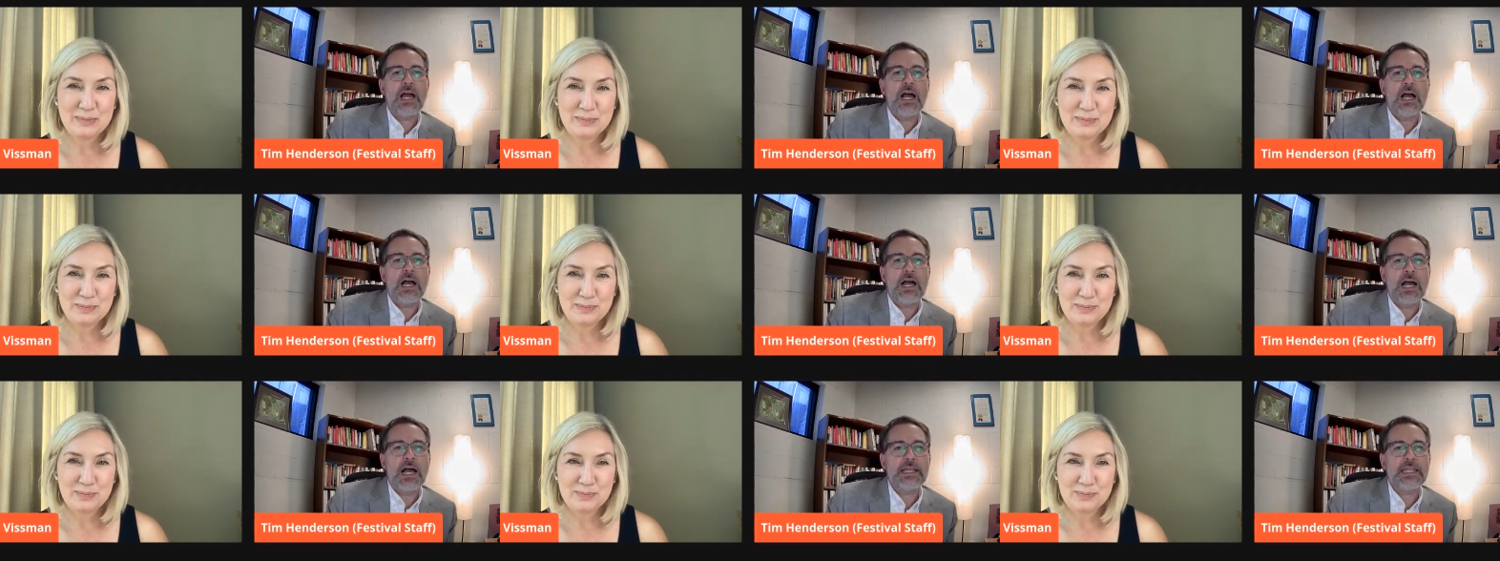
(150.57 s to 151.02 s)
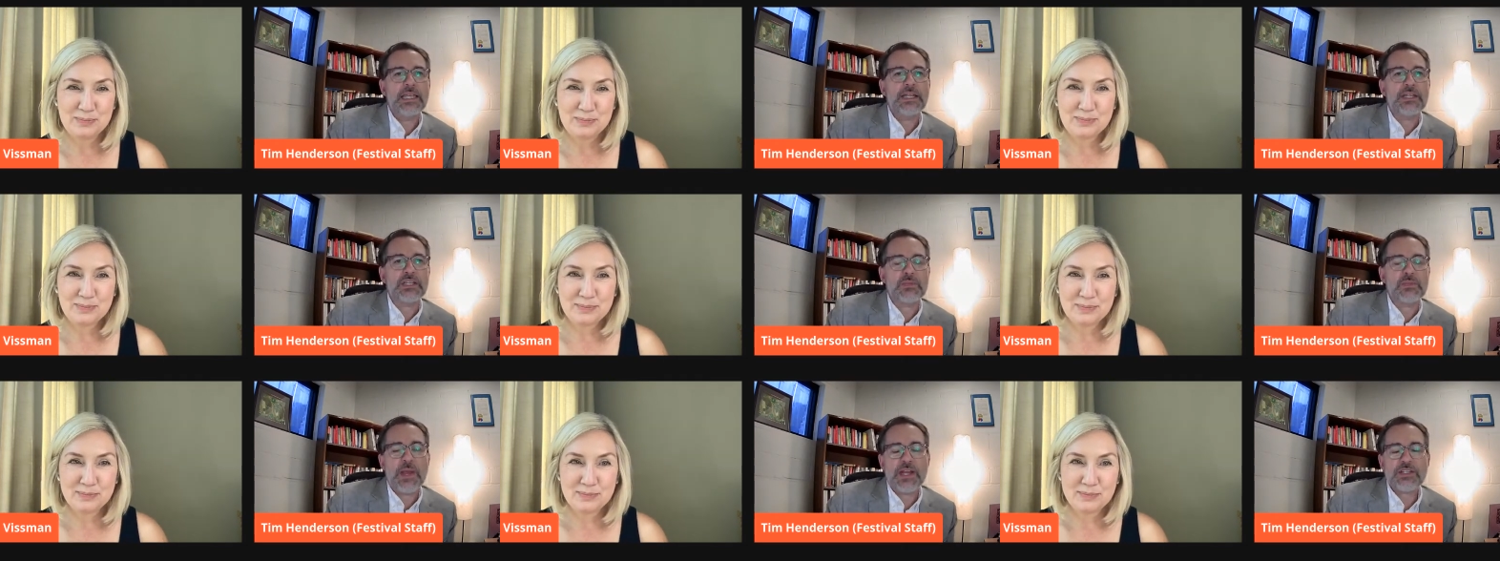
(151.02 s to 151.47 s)
Speaker 1: Uh, again,
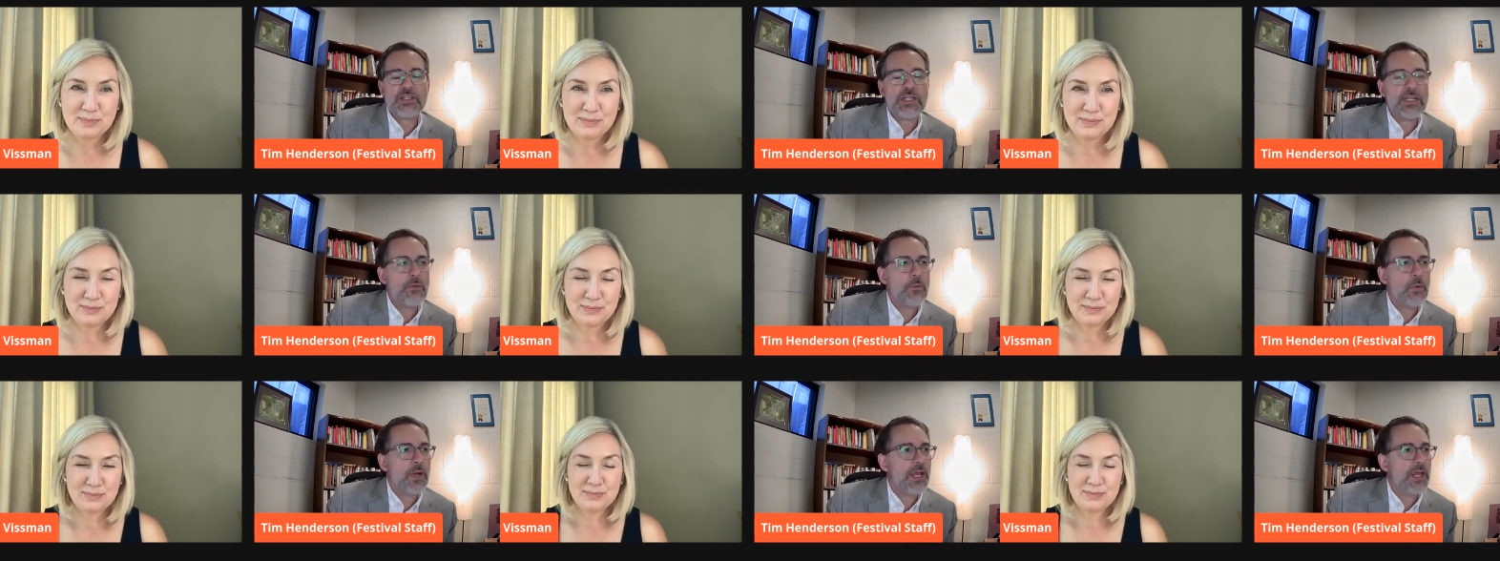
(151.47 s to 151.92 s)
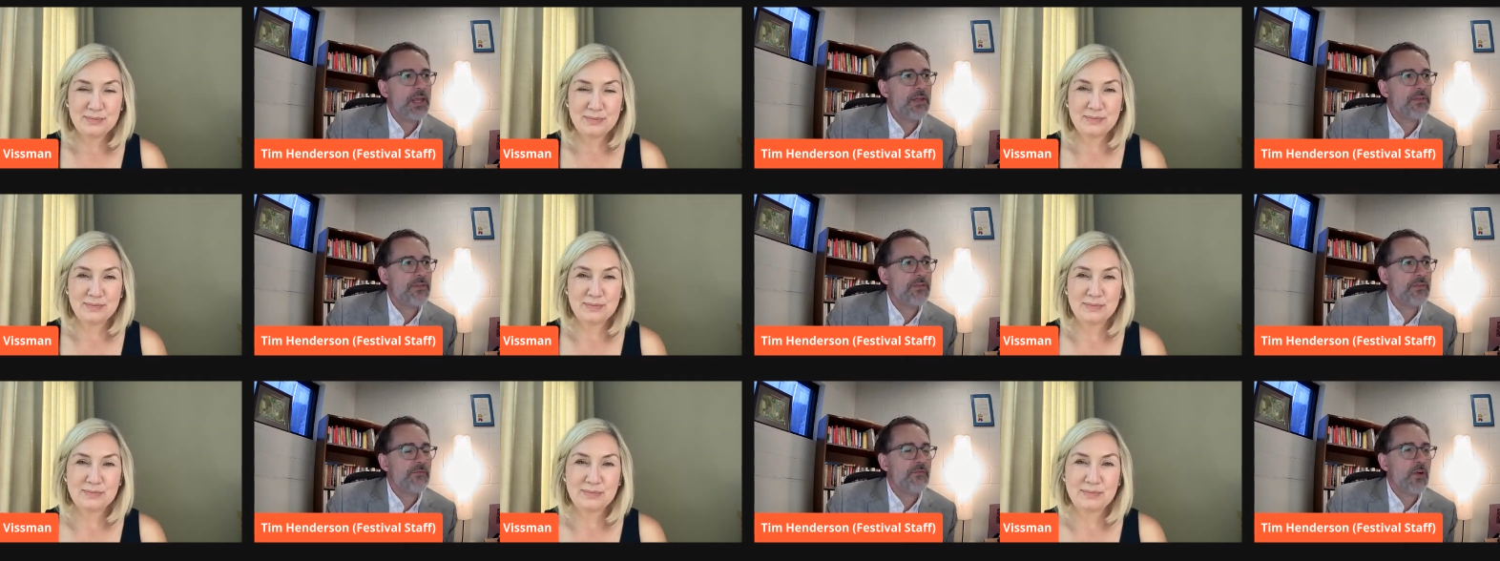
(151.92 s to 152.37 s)
especially with
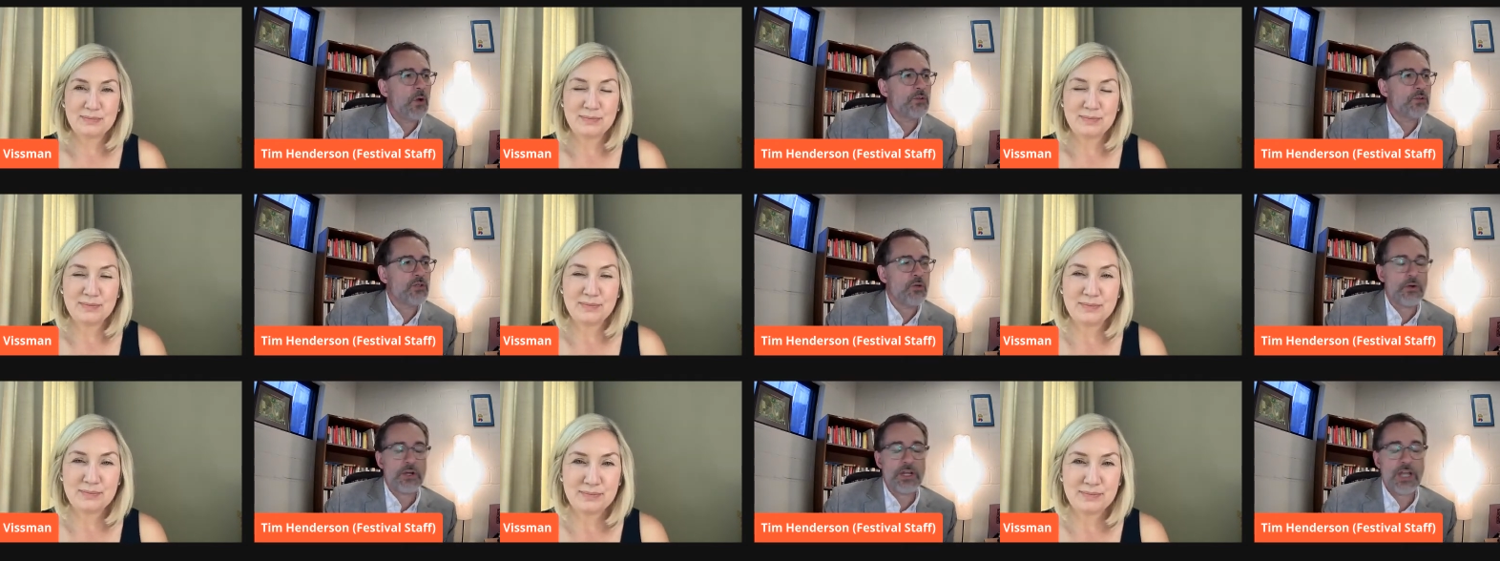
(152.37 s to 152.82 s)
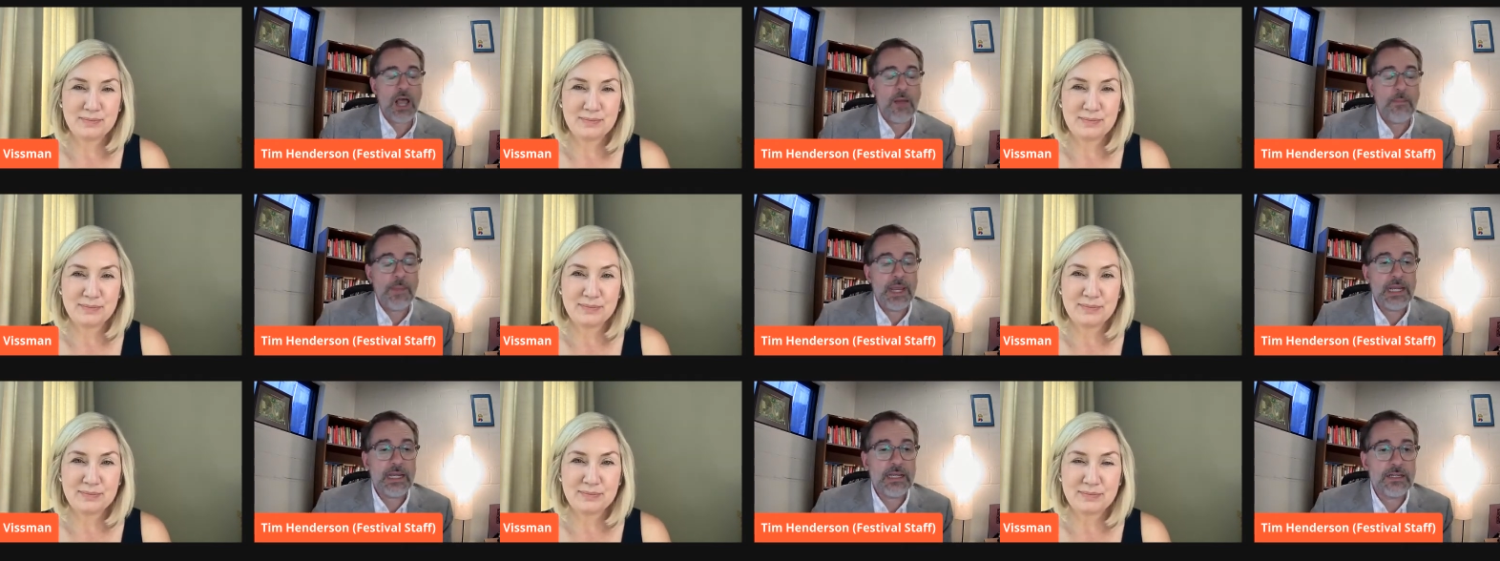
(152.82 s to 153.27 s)
folks who are
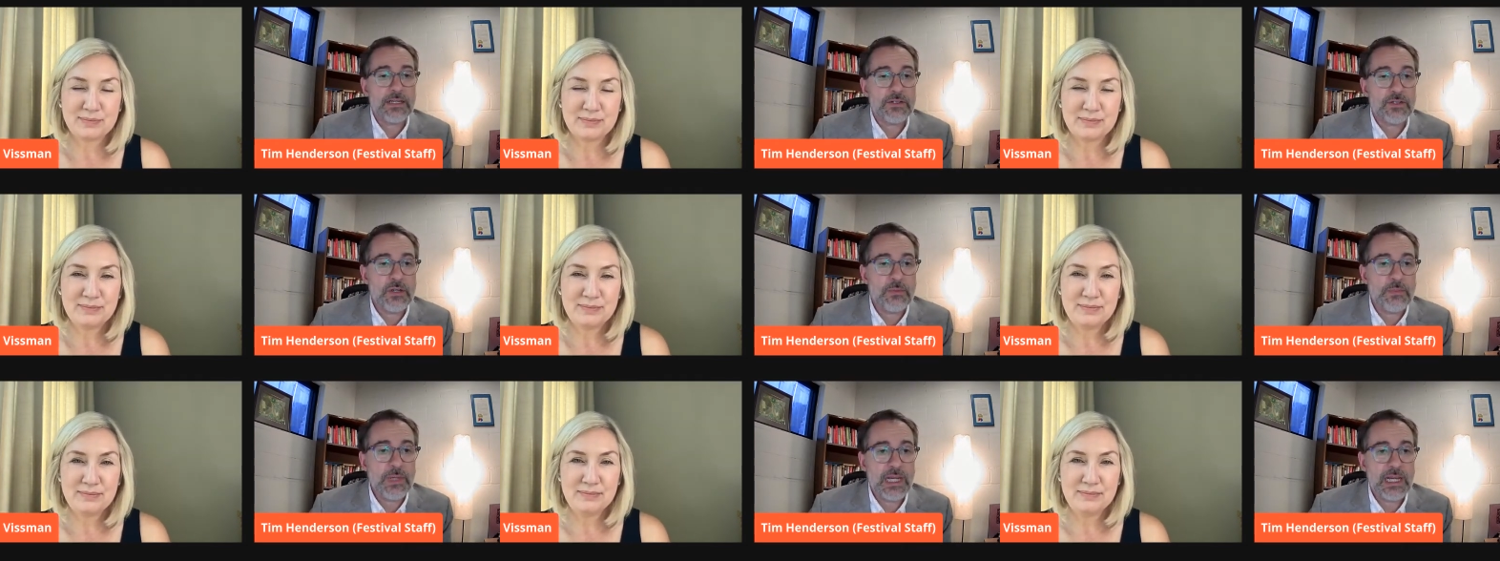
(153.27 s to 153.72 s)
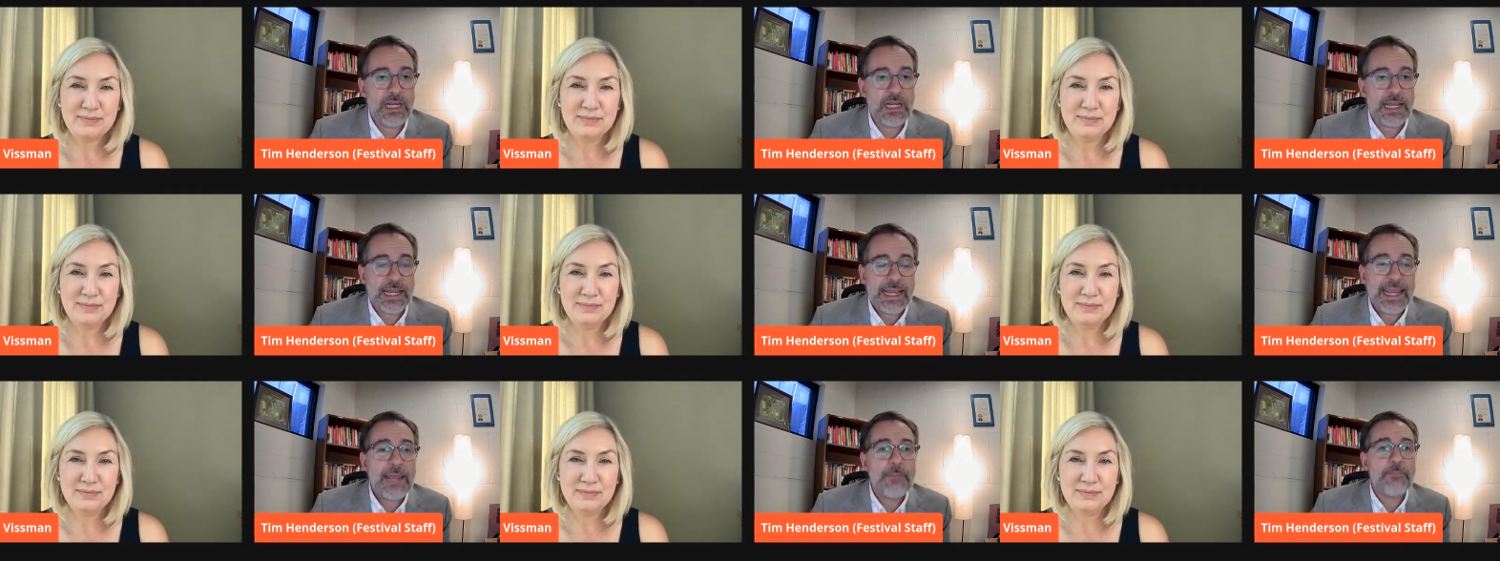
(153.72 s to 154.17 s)
coming to
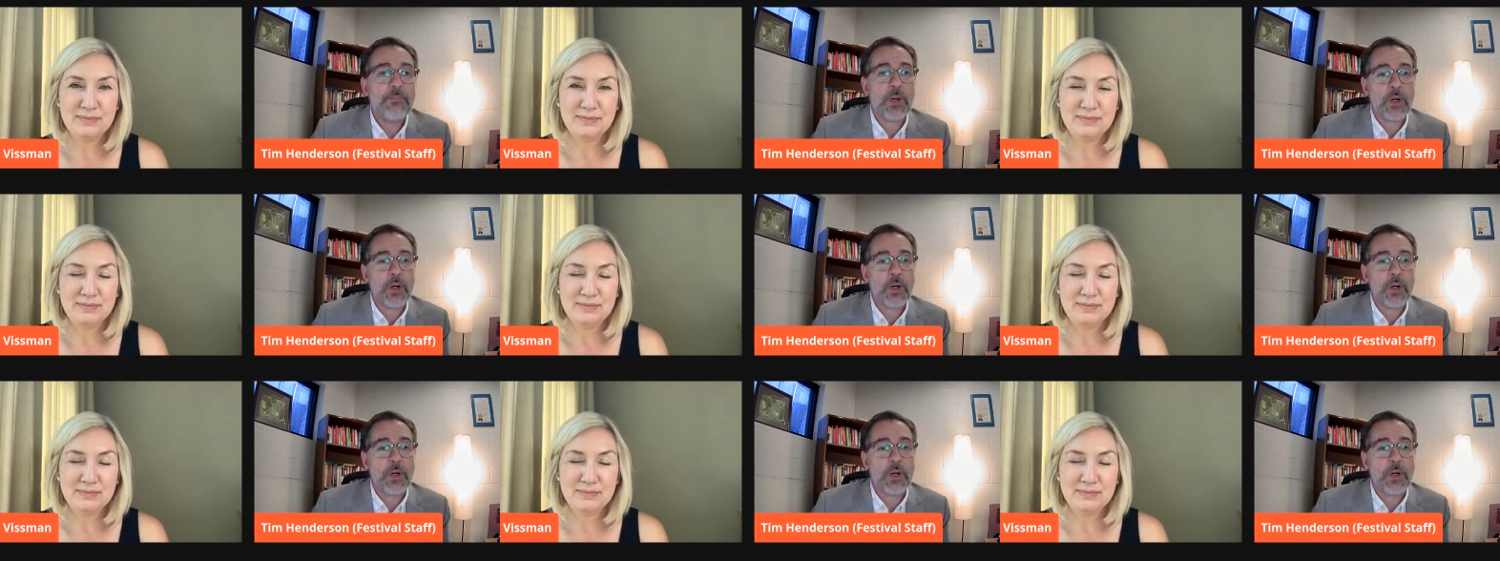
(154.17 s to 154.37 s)
be in